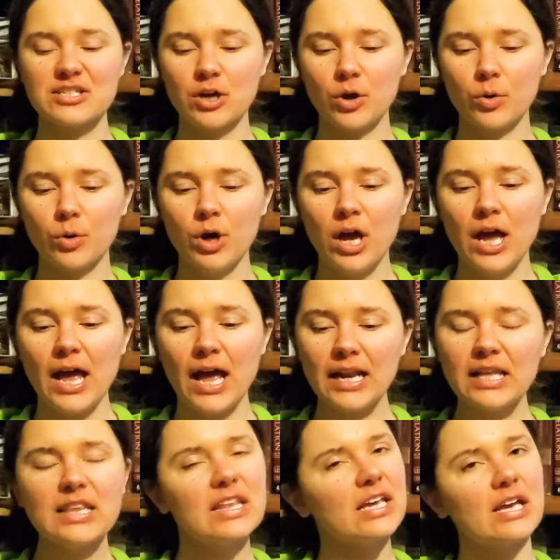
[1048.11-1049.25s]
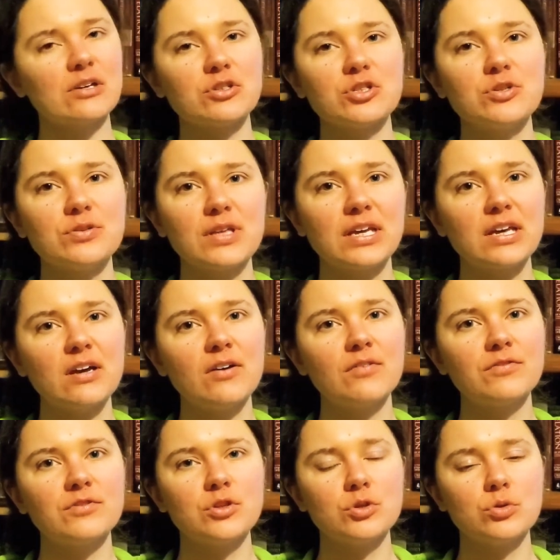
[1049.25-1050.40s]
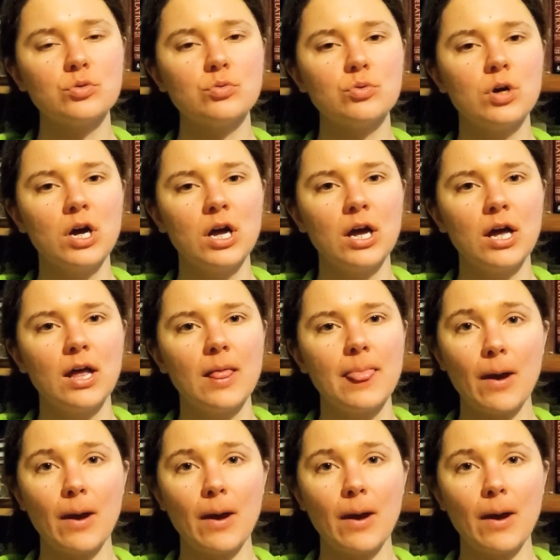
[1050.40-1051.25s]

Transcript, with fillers: And so anything else you think of to